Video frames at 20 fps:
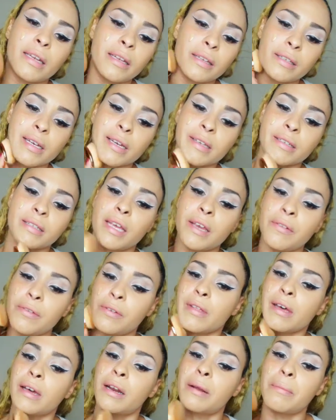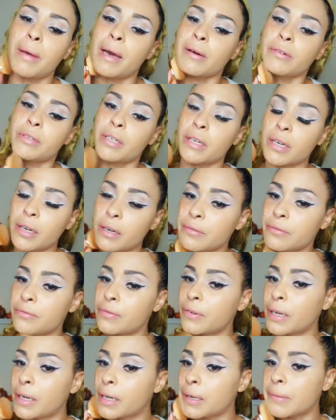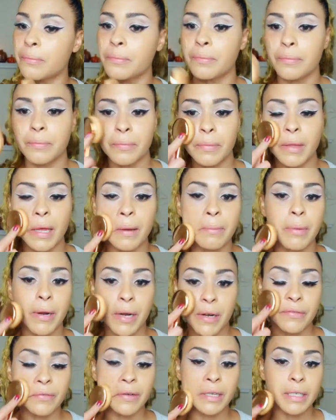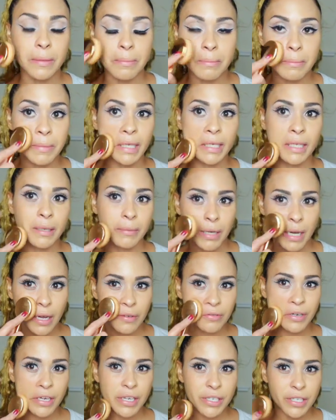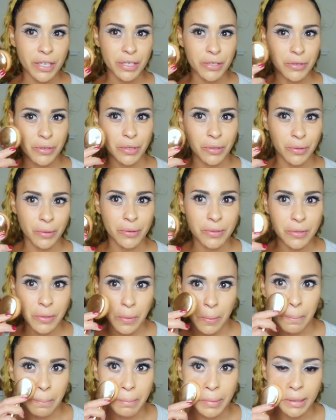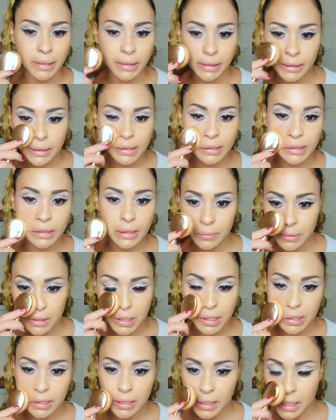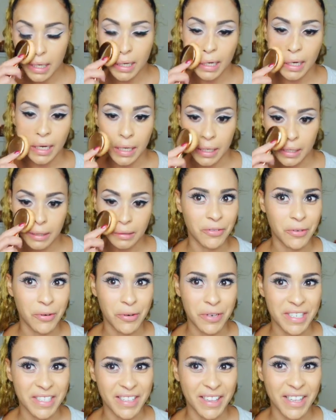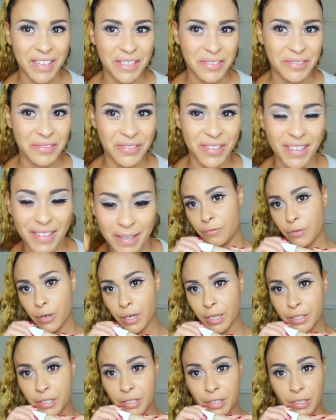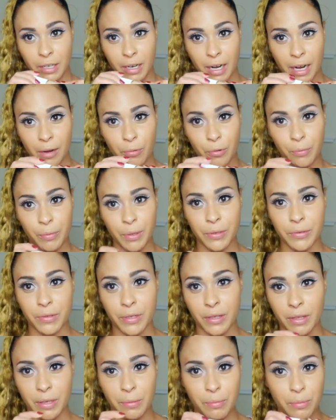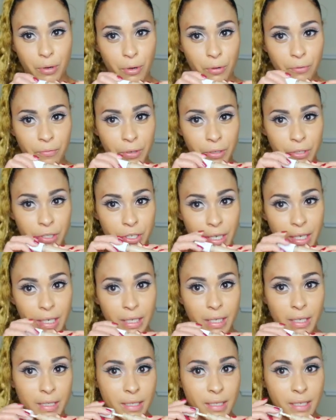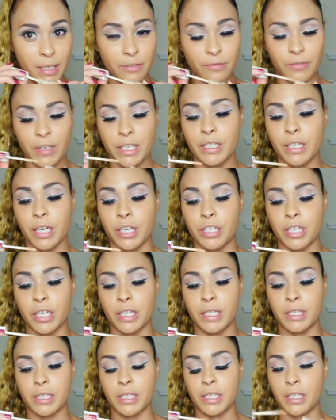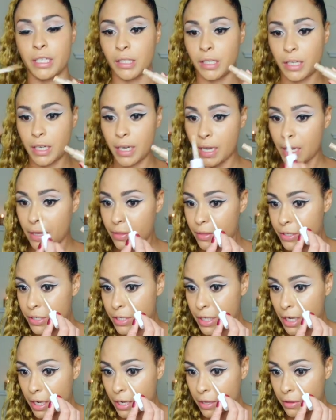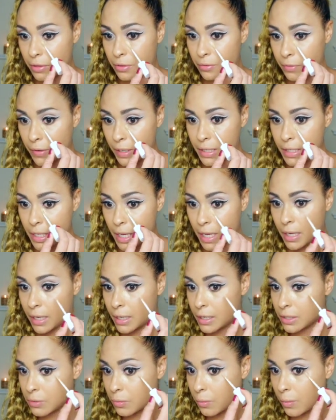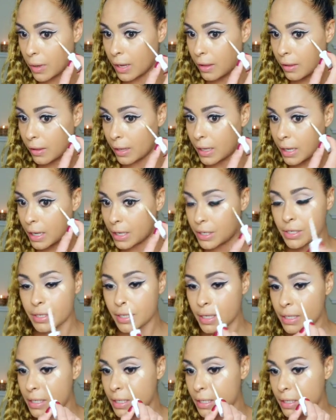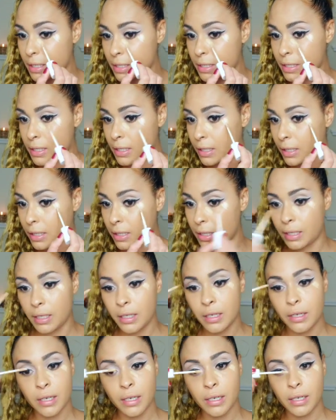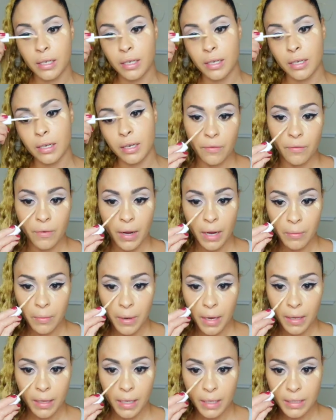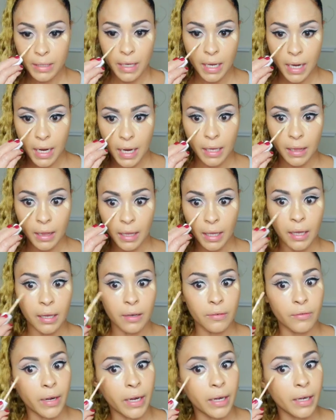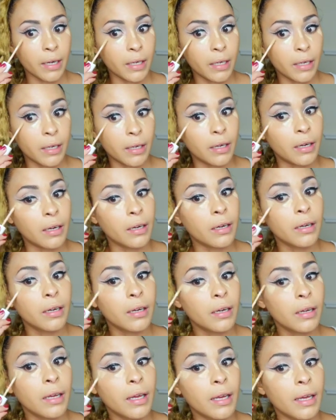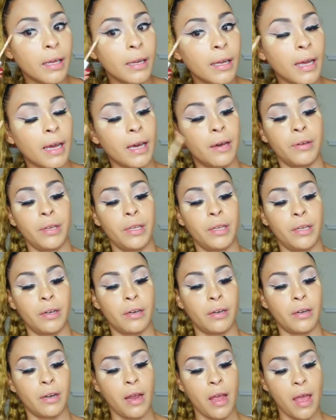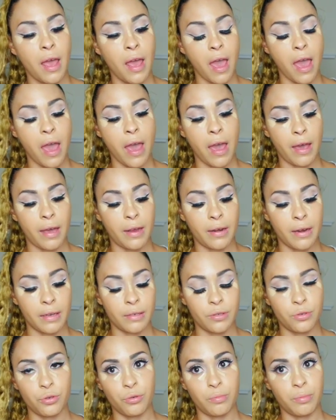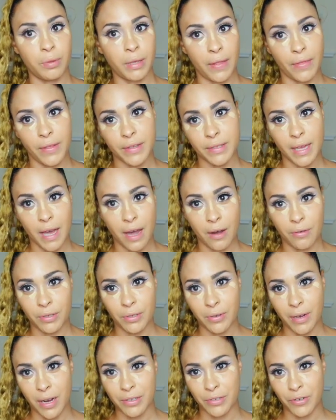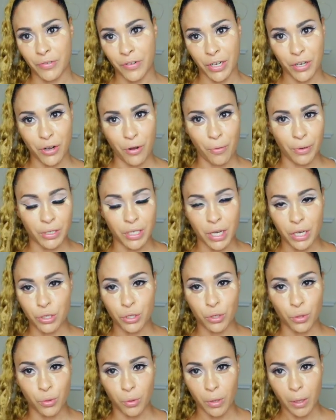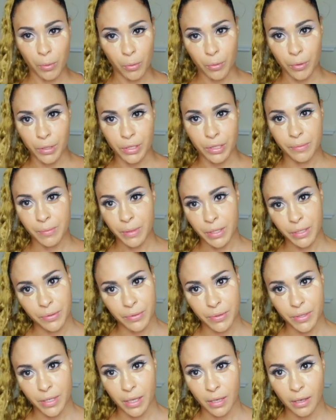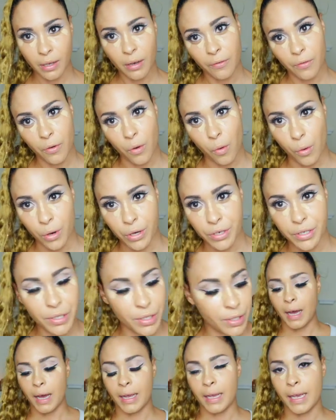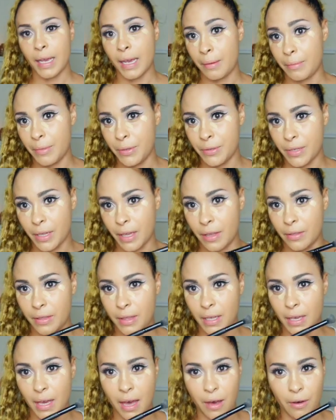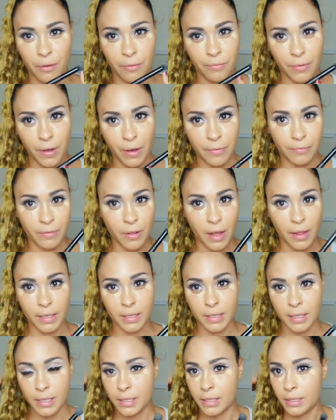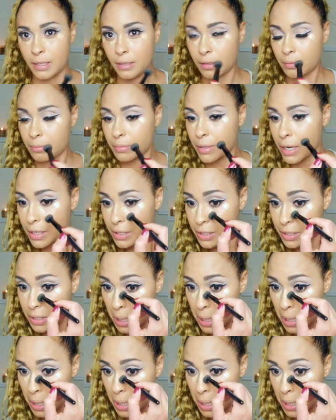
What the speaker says: it does give you that amount of that perfect medium coverage, and you can also build, which I of course love. For concealer, I will be using the Pro Filter Instant Retouch Concealer in the shade 310 as well. And I just like to conceal in here, right where I like to highlight, right in here and out here. And to blend this out, you guys already know which tool I'm going to be using, of course. I am using the e.l.f. Flawless Concealer Brush,